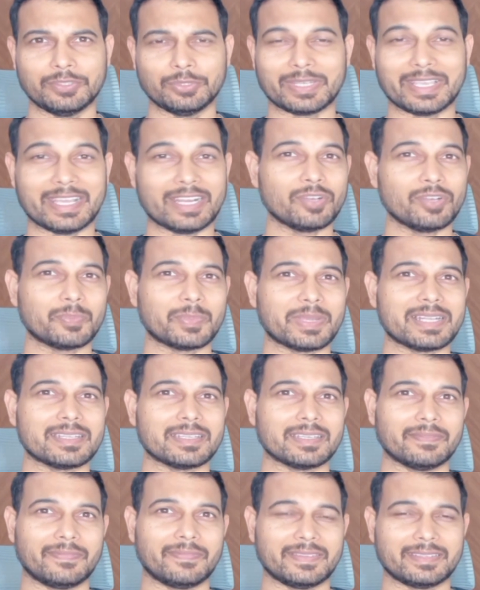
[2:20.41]
You cannot
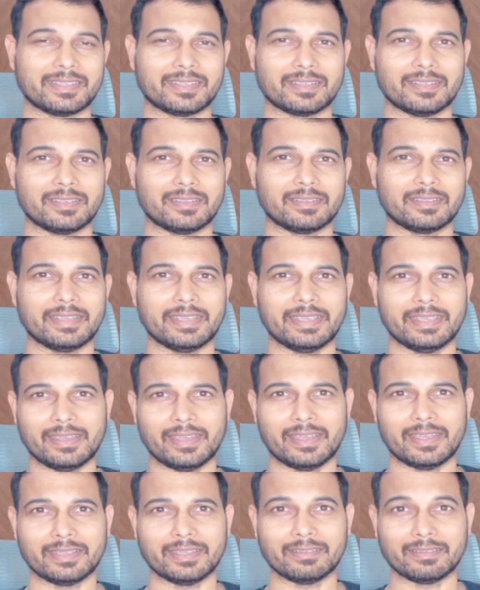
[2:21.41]
build a physical
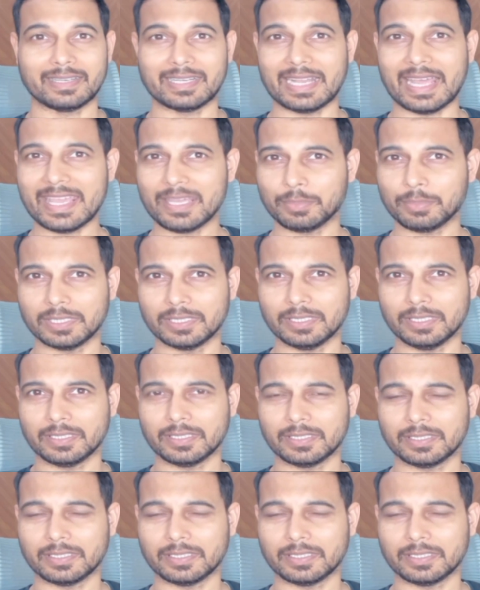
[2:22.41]
AI reliable